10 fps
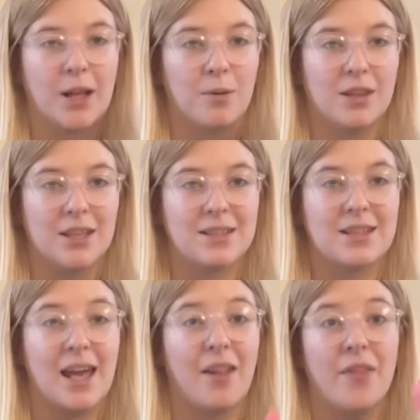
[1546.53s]
with this,
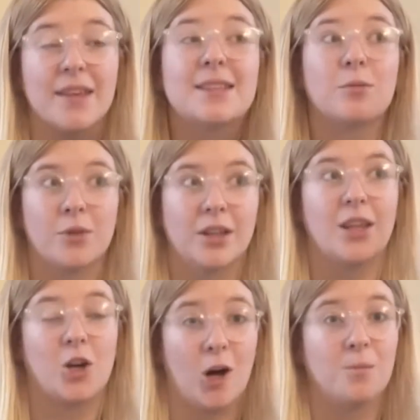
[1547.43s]
and this really
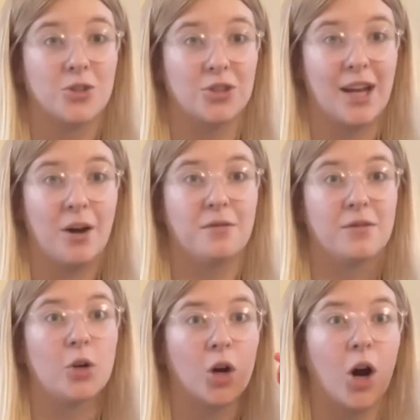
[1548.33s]
calms her down
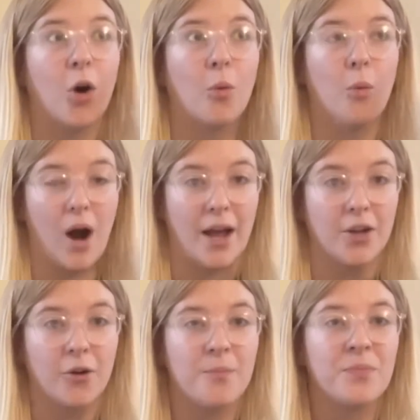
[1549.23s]
for a
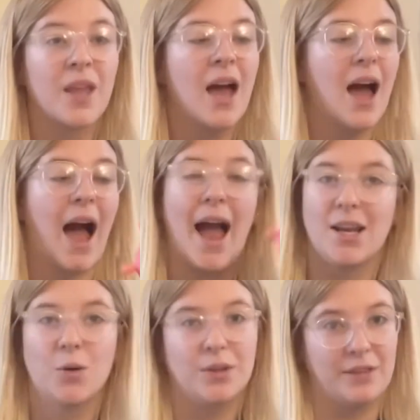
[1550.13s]
while. I
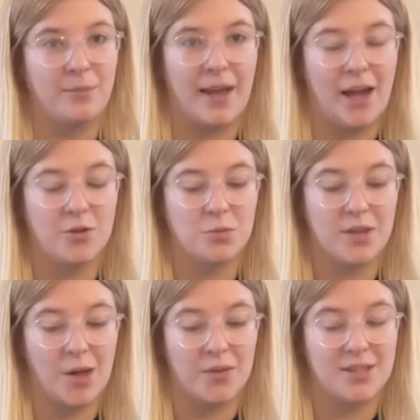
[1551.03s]
don't leave my house
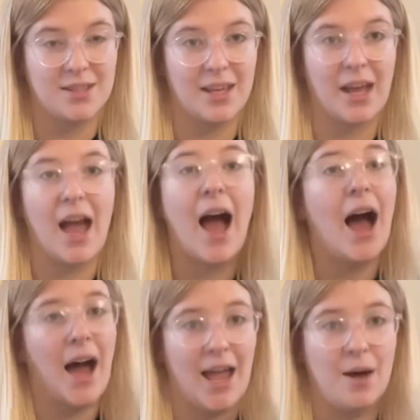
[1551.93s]
without this thing.
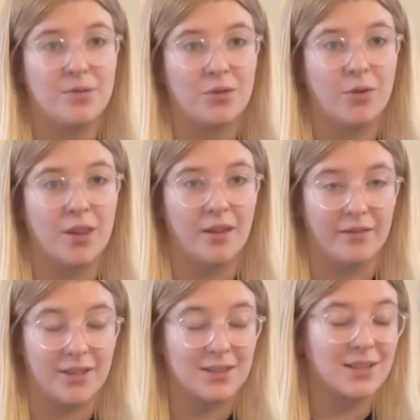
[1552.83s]
I absolutely love
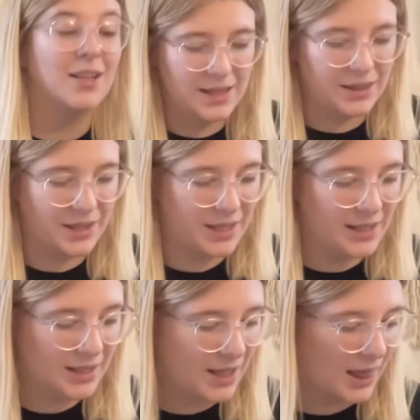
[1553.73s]
it.
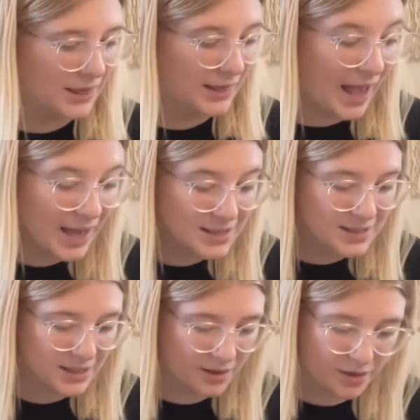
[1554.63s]
The
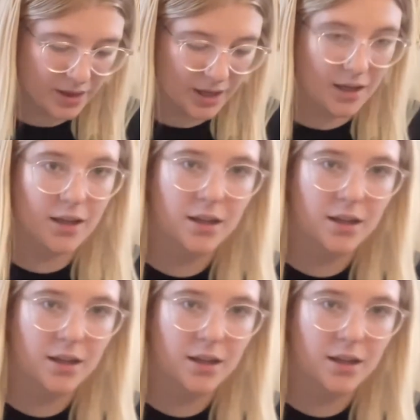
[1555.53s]
last thing